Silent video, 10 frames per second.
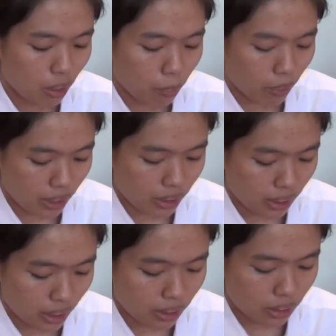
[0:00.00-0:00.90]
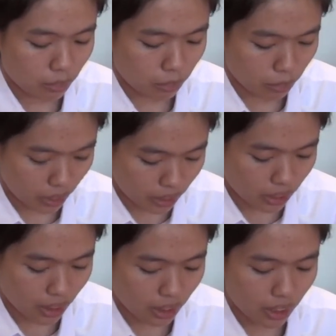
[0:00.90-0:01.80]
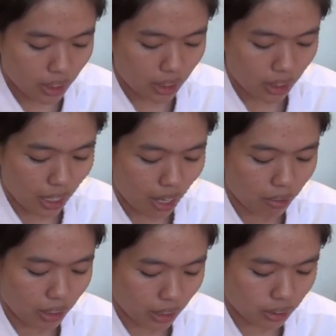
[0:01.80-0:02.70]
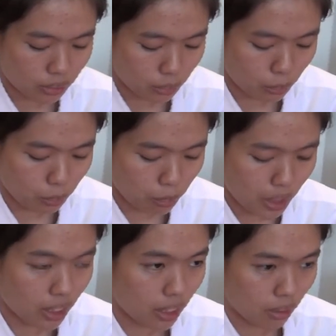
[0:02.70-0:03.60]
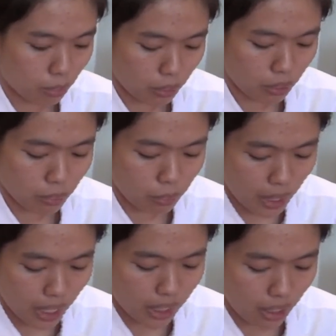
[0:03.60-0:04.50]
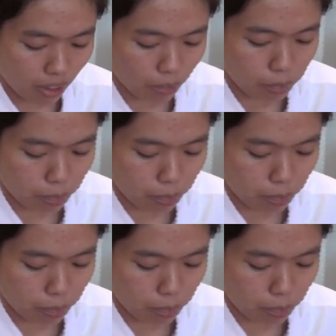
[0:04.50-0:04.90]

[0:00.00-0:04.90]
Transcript: Volunteering allows us to meet a wide variety of